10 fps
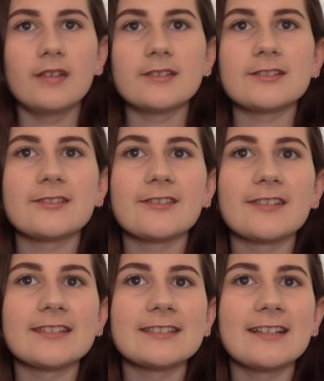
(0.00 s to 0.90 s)
So
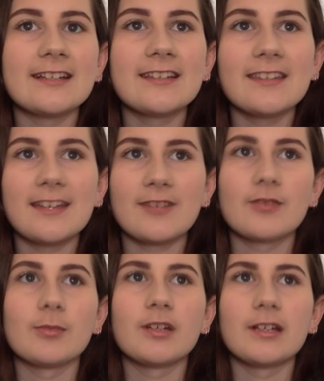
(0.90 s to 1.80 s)
the sign that
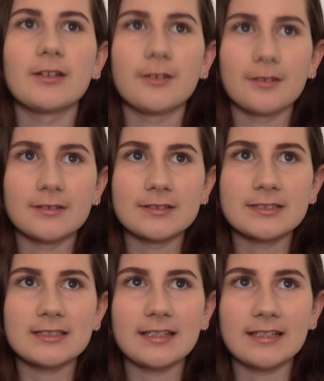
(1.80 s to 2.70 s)
everybody
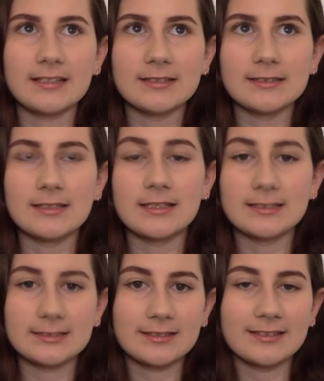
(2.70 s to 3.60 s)
knows is
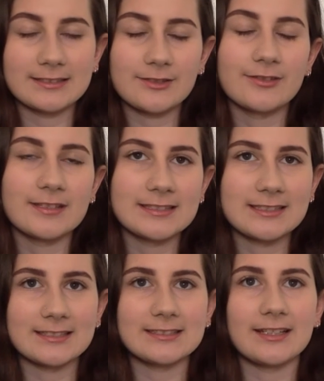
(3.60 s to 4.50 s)
called the
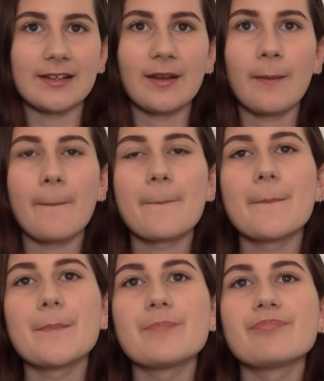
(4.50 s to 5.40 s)
sun sign,
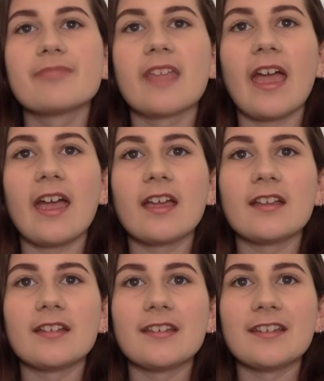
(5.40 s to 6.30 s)

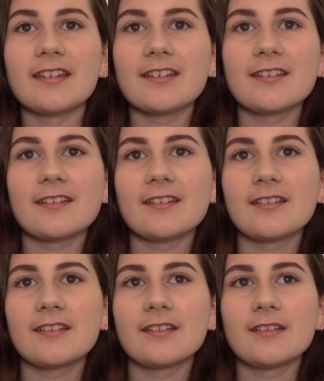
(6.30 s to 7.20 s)
and
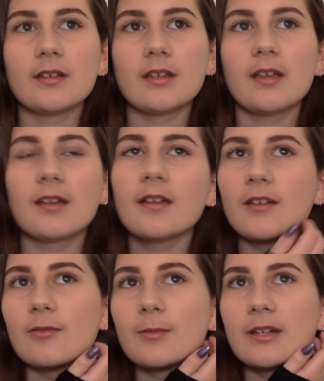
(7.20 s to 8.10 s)

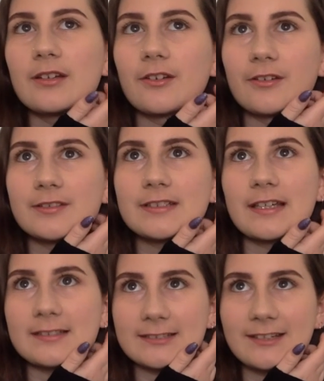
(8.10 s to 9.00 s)
everybody knows
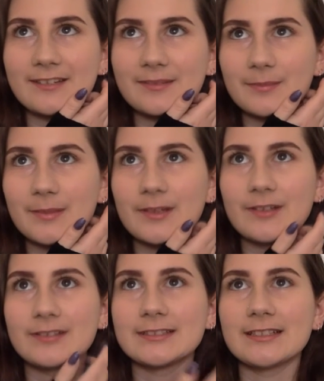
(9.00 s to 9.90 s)
that sign
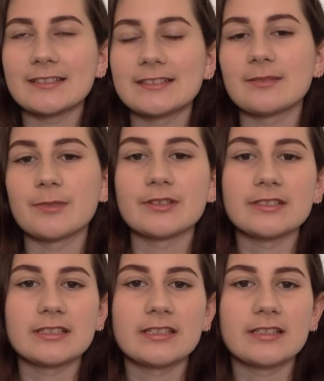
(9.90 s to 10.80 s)
because it's the
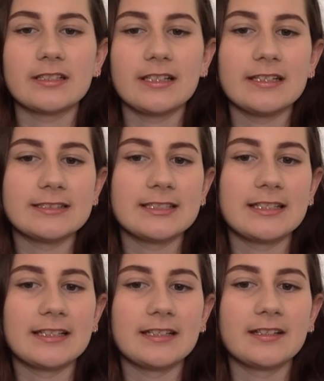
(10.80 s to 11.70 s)
most
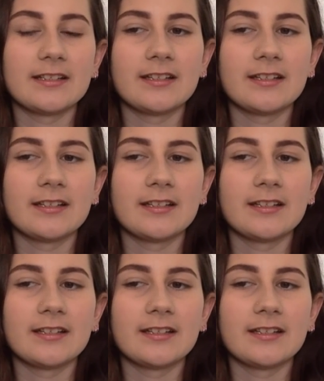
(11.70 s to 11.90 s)
easy